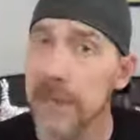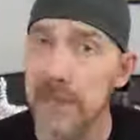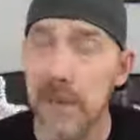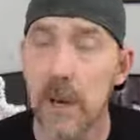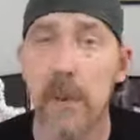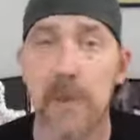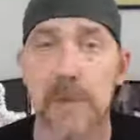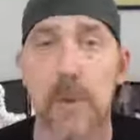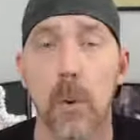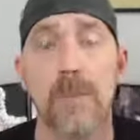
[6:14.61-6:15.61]
steel, but
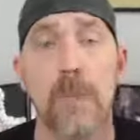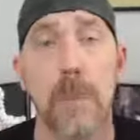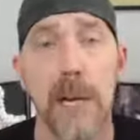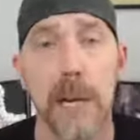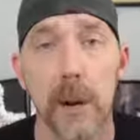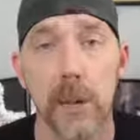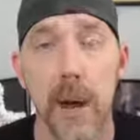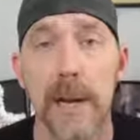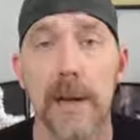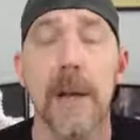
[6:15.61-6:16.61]
was forged from a
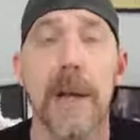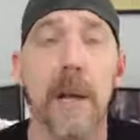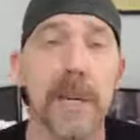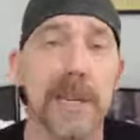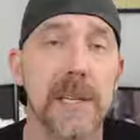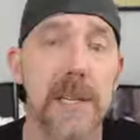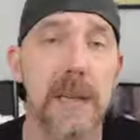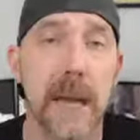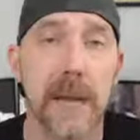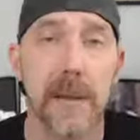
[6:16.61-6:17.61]
meteorite, and we did see
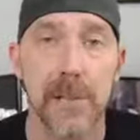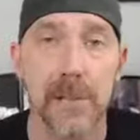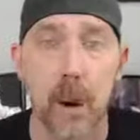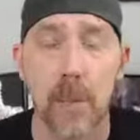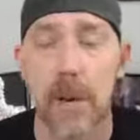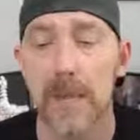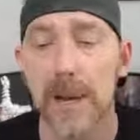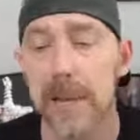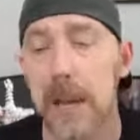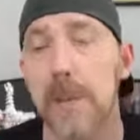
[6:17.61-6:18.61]
that in the show, but I
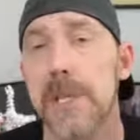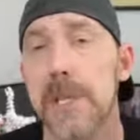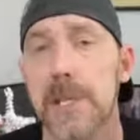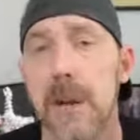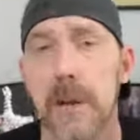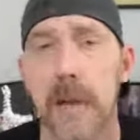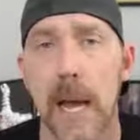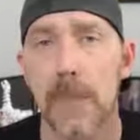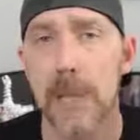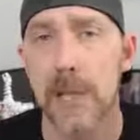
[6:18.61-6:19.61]
think that was just there to
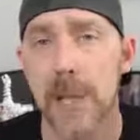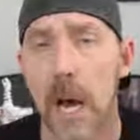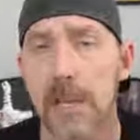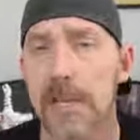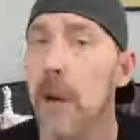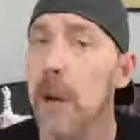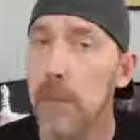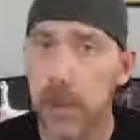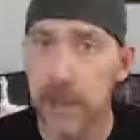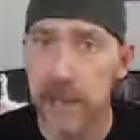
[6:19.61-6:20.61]
kind of be Jon's
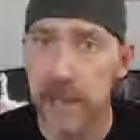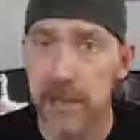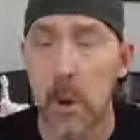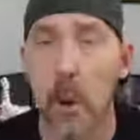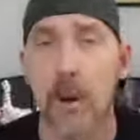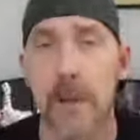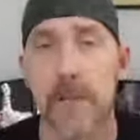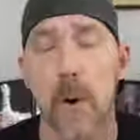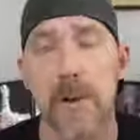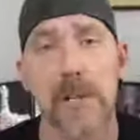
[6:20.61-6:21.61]
Bleeding Star as
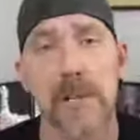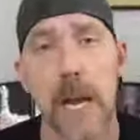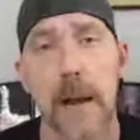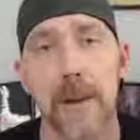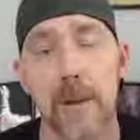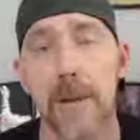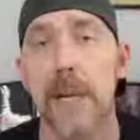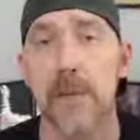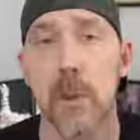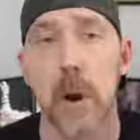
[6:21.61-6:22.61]
far as a shout out to the
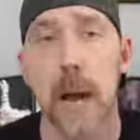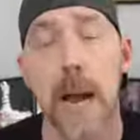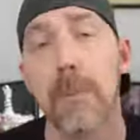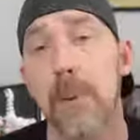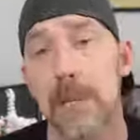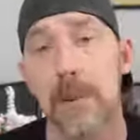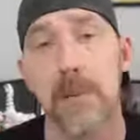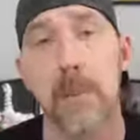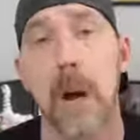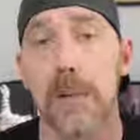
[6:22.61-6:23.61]
Azor Ahai Prince that
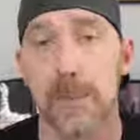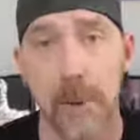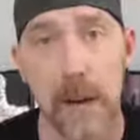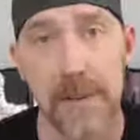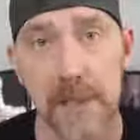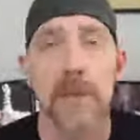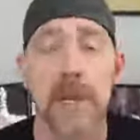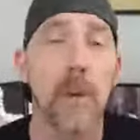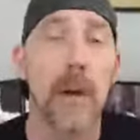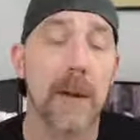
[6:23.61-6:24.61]
was promised prophecy. So
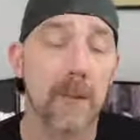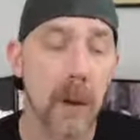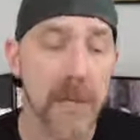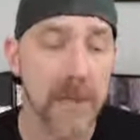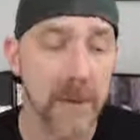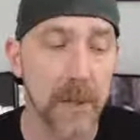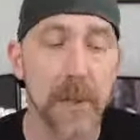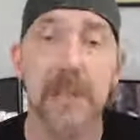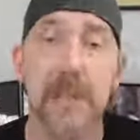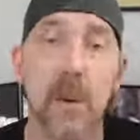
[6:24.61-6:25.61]
anyway, out of all these
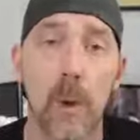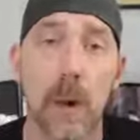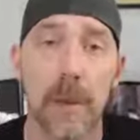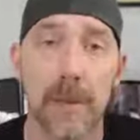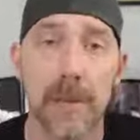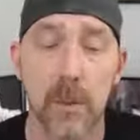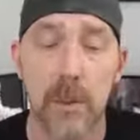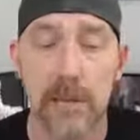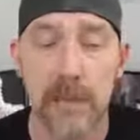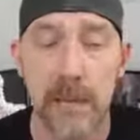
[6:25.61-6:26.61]
Valyrian steel weapons, could
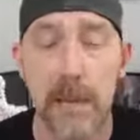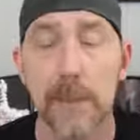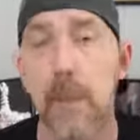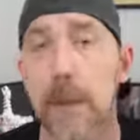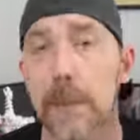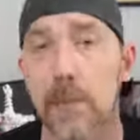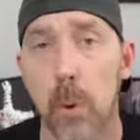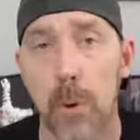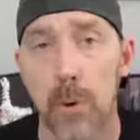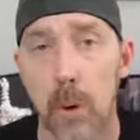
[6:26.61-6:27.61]
we see them play an
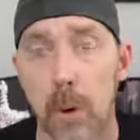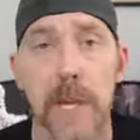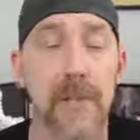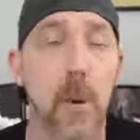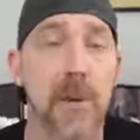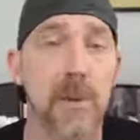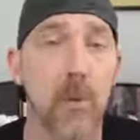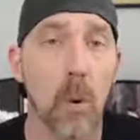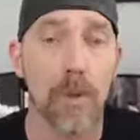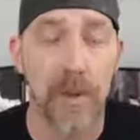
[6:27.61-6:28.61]
important role as far as the
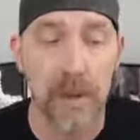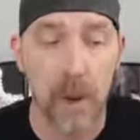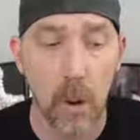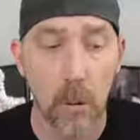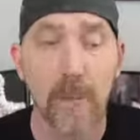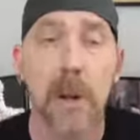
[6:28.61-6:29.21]
War for the Dawn,